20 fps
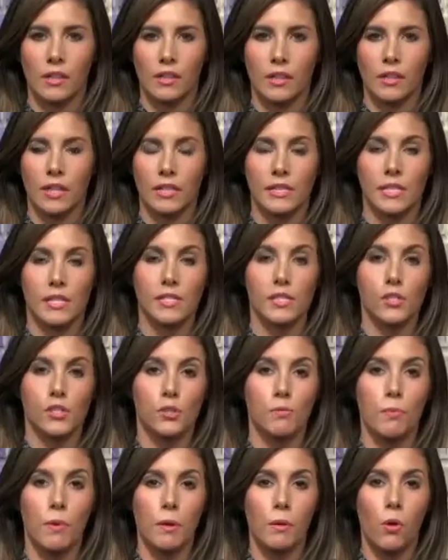And since the
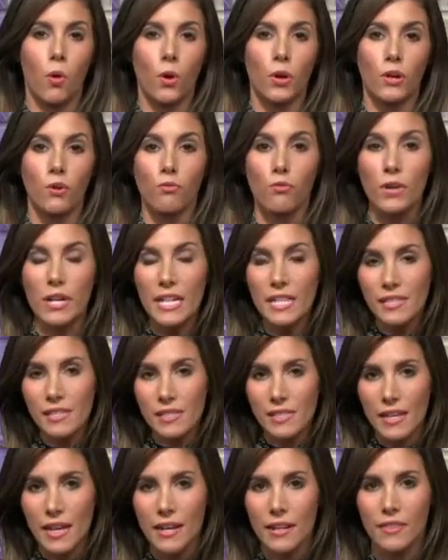Supreme Court
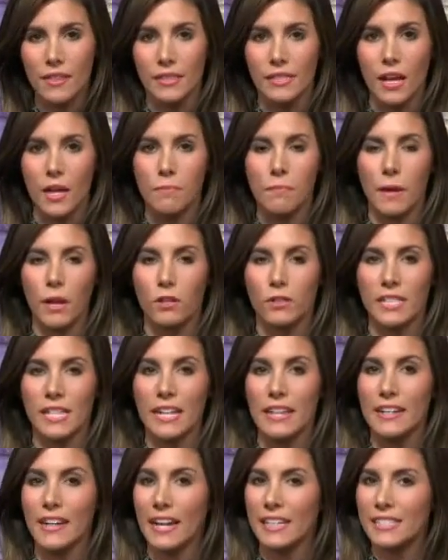reinstated the death
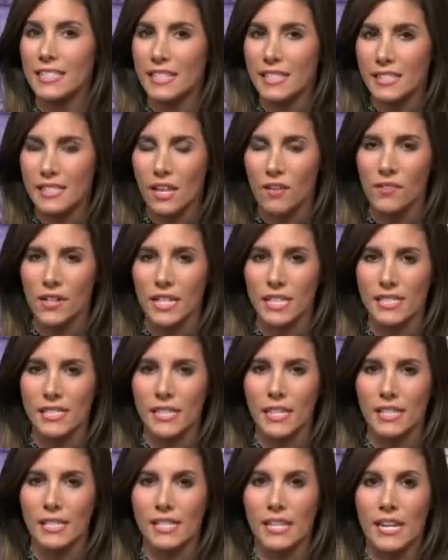penalty in
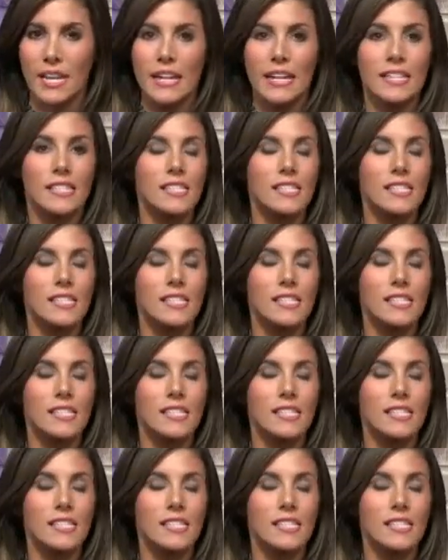1976,